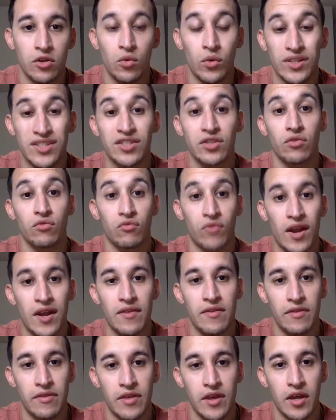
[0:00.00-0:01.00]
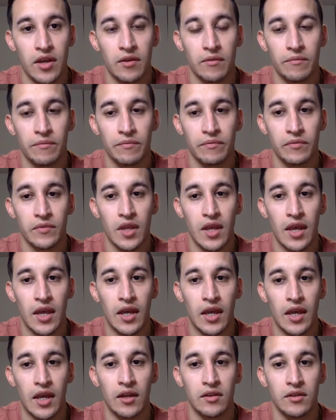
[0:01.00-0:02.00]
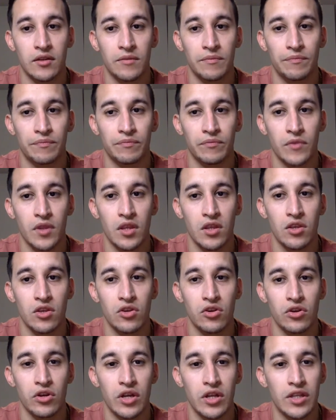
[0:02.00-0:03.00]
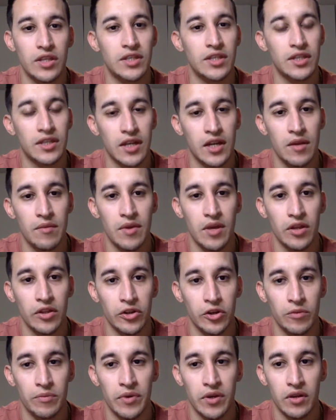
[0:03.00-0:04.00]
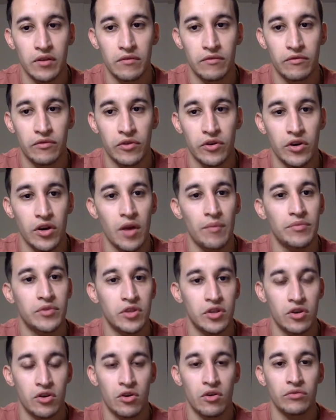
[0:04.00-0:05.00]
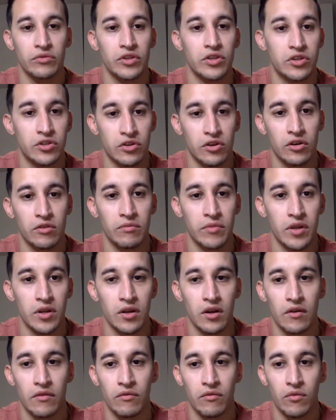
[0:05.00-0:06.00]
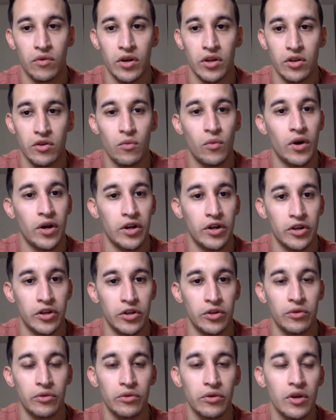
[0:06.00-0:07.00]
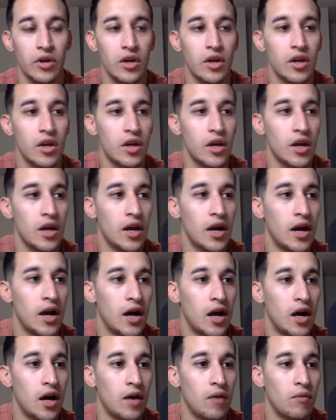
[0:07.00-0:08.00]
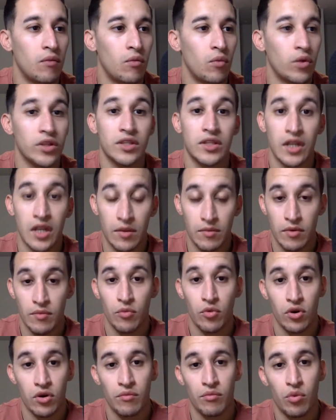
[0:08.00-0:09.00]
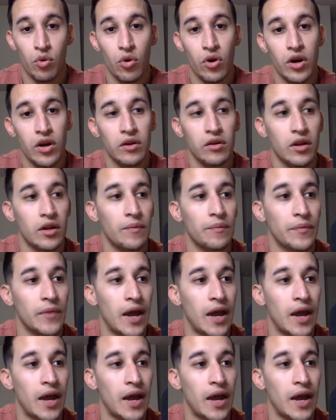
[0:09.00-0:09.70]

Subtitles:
What's the right thing? And this is going to be a little bit up to your own discernment of what you want to do. What's going to be more important.